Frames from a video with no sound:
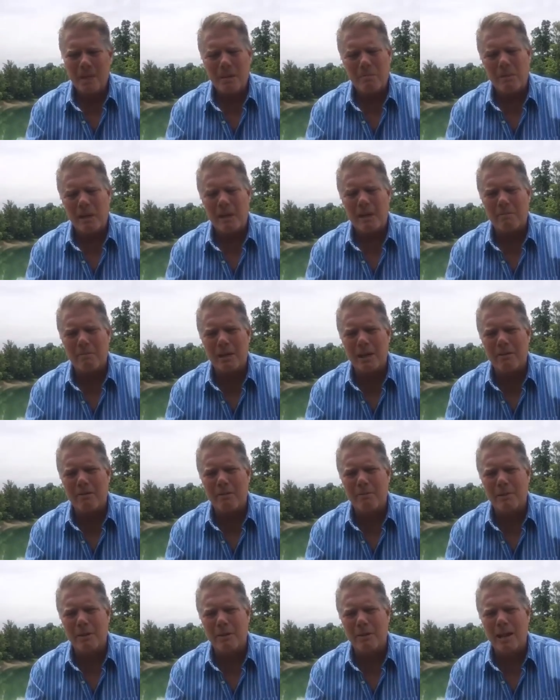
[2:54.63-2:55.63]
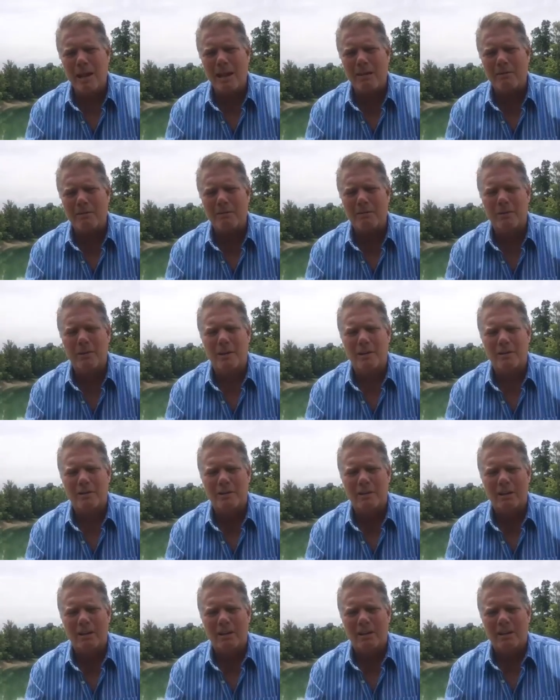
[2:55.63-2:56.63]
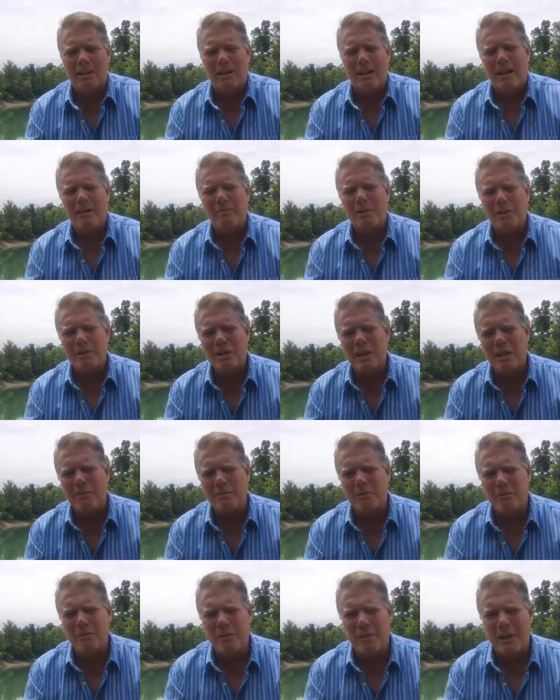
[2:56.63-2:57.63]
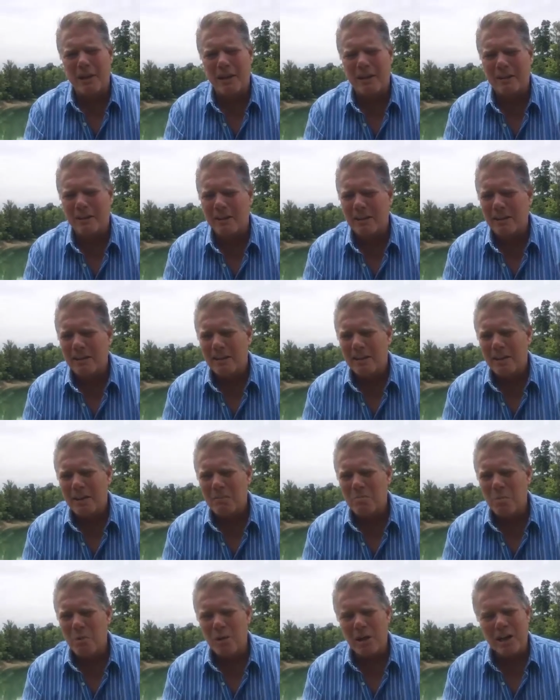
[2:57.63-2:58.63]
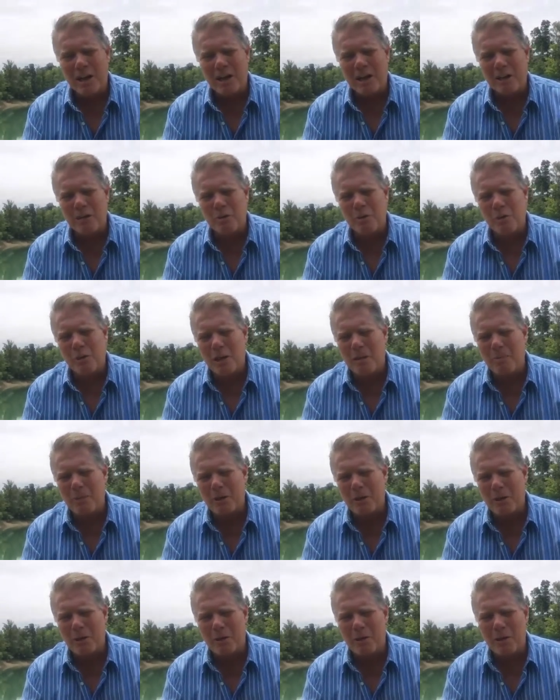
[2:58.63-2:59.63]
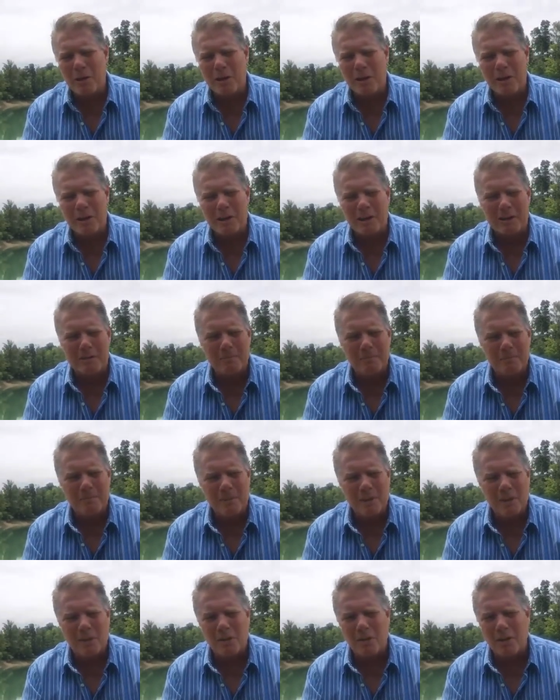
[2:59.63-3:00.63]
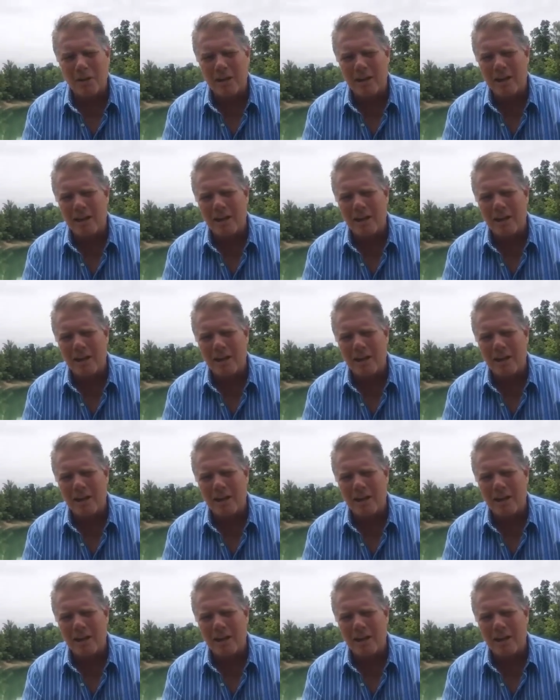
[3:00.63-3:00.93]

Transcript: Many of them gave up their lives for us. And I'm just thankful for that. This morning I had a cool opportunity to go to an